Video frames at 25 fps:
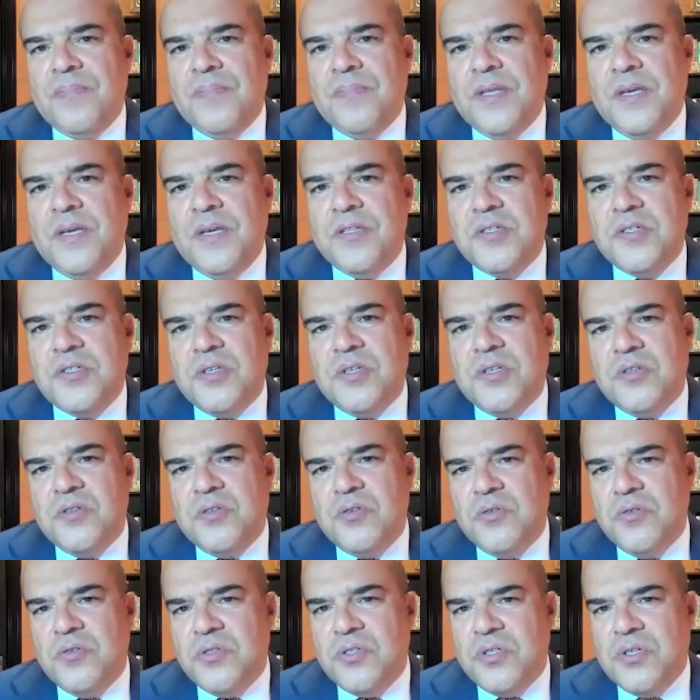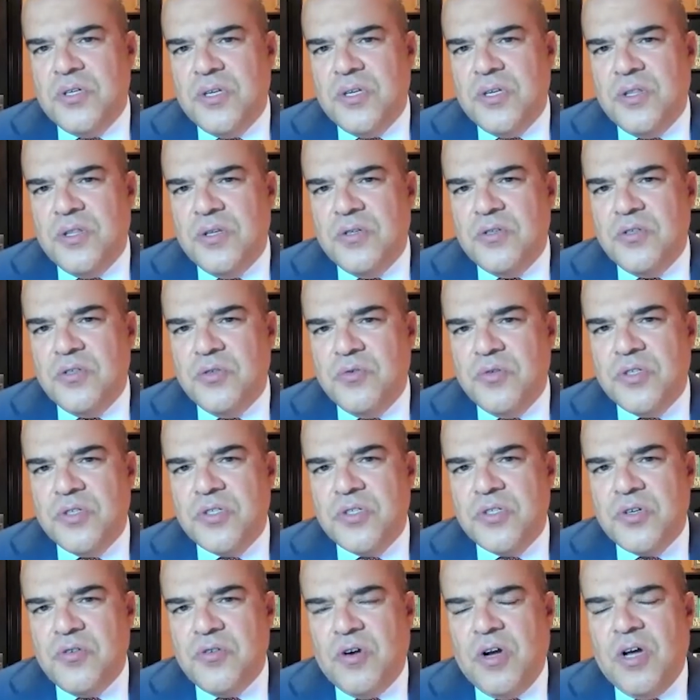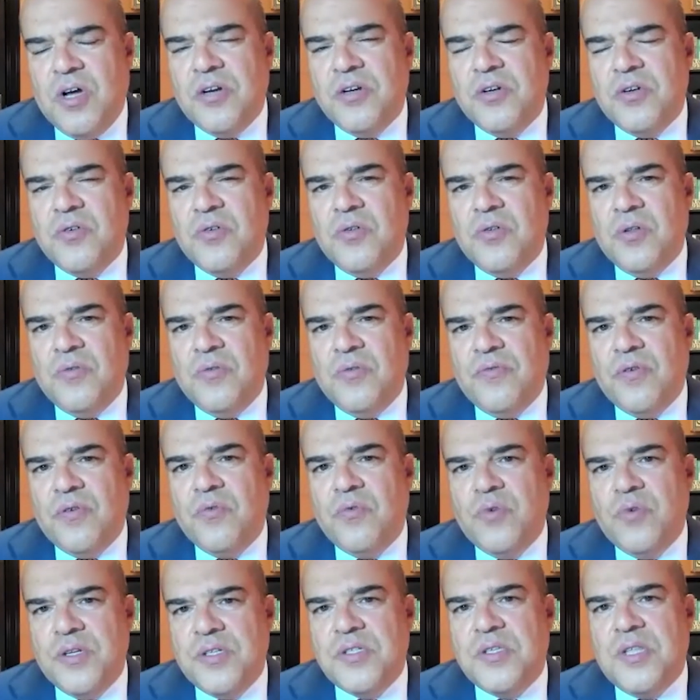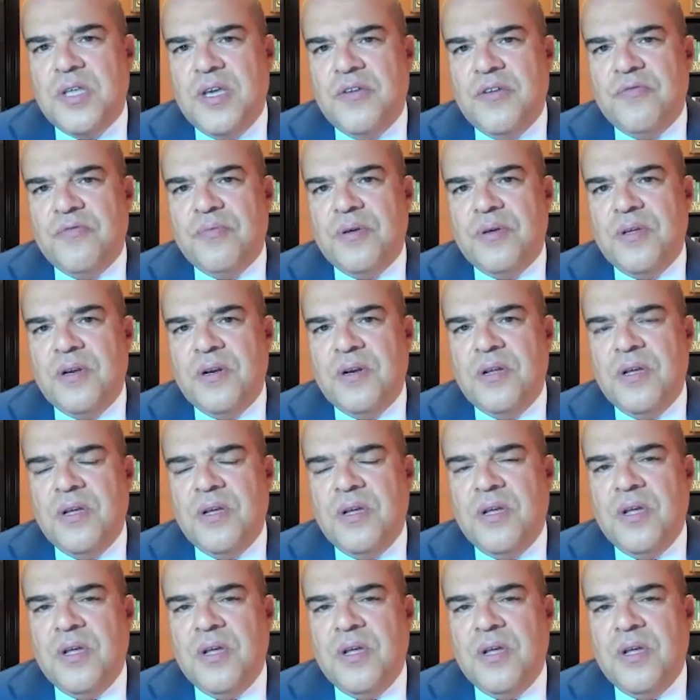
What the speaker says: institution, the Jewish Chronicle, for which they've been